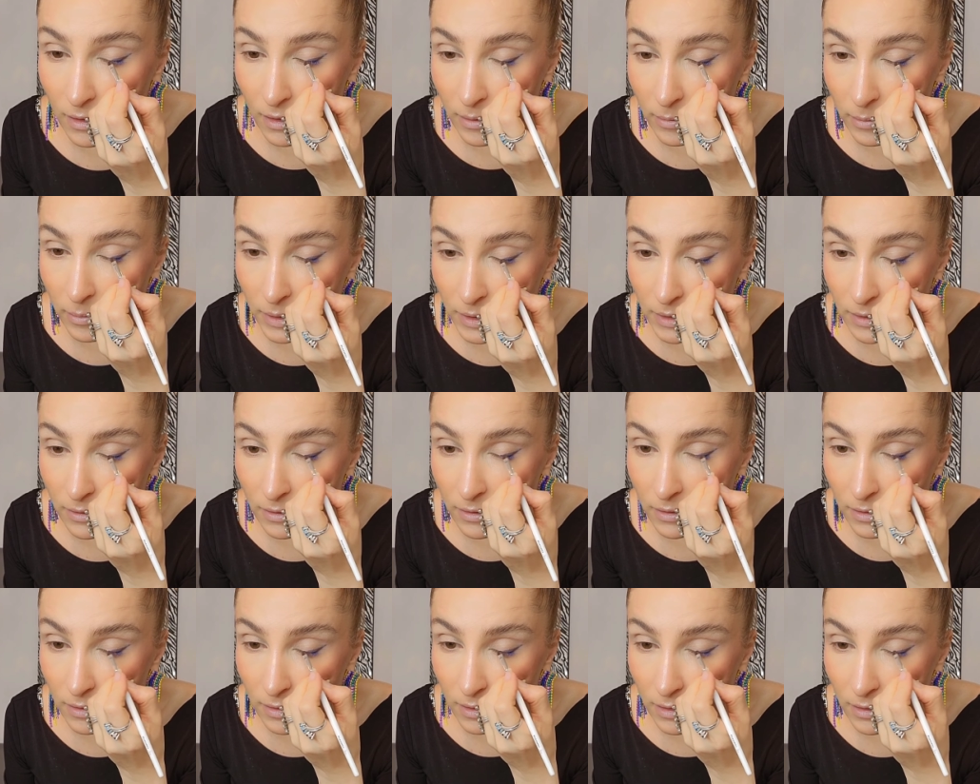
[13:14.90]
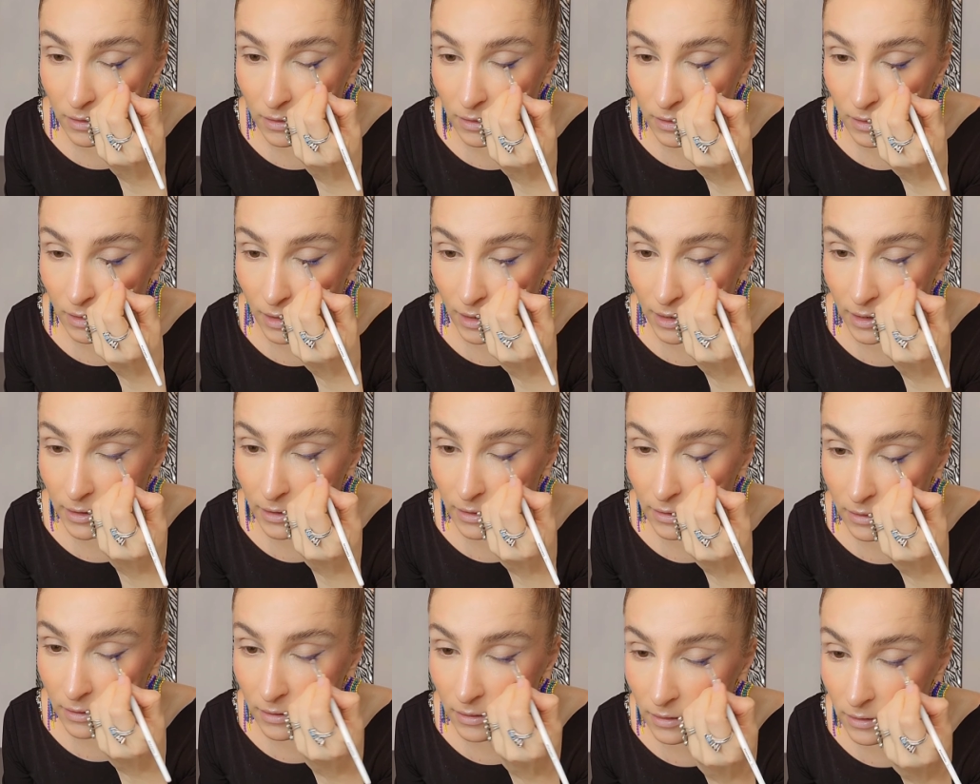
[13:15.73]
a bit thick
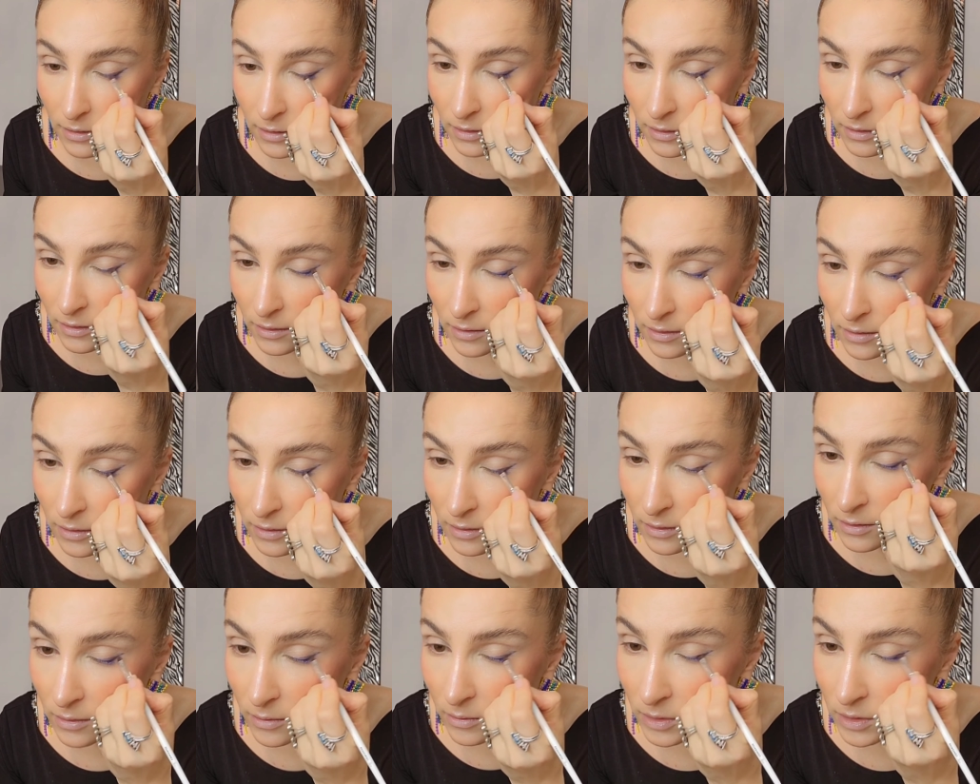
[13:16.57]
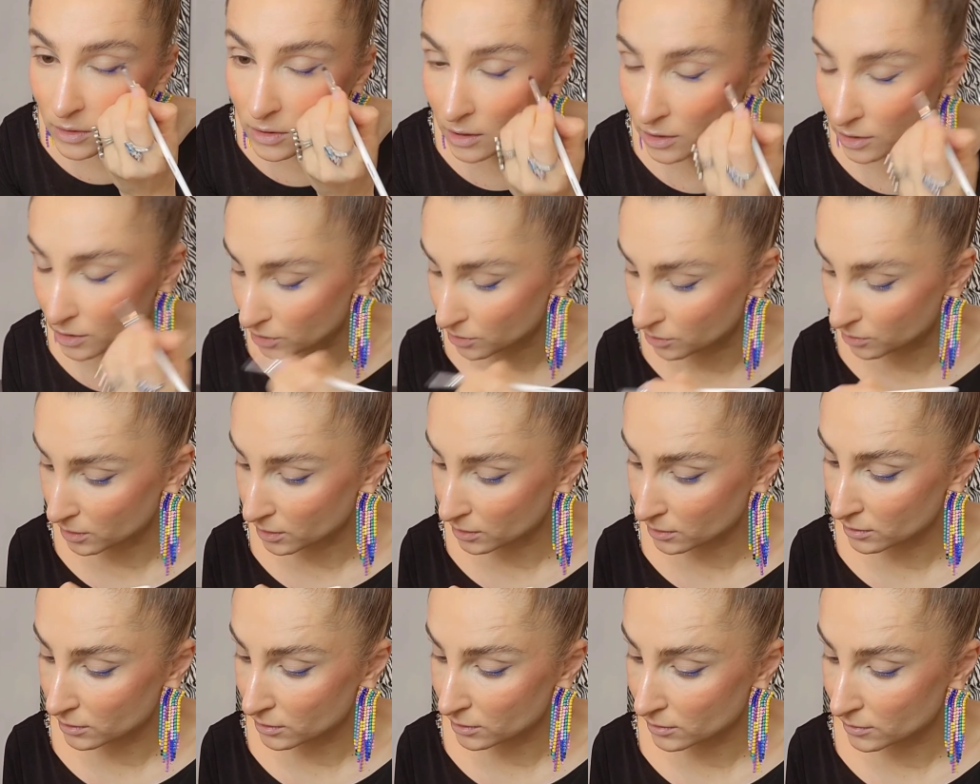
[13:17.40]
line, which I
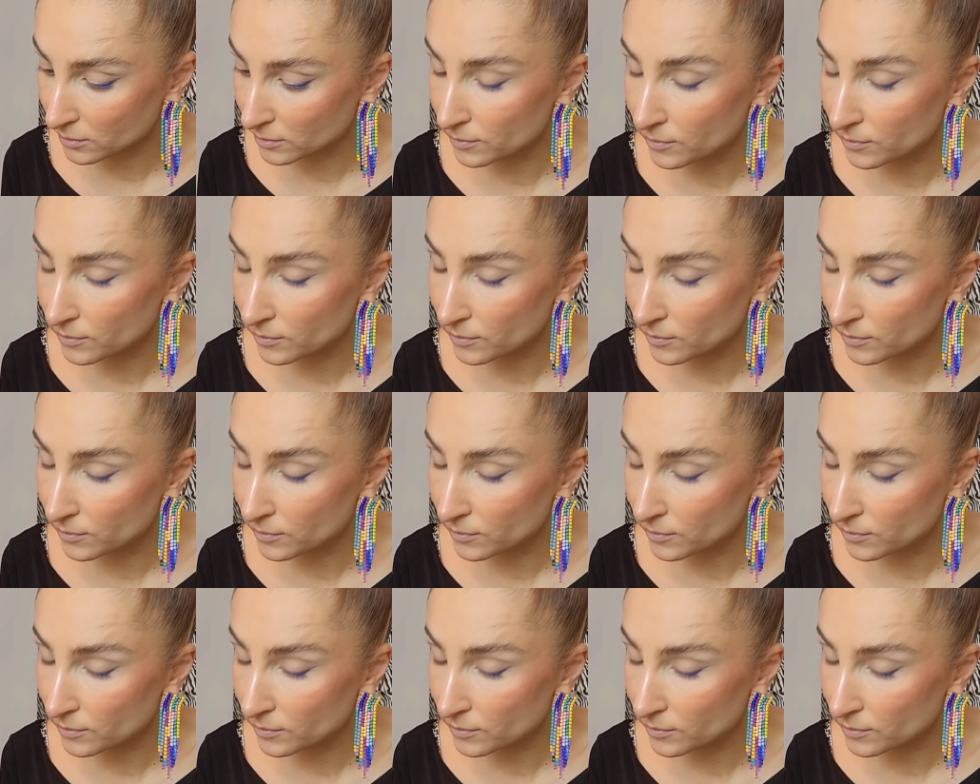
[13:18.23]
shouldn't,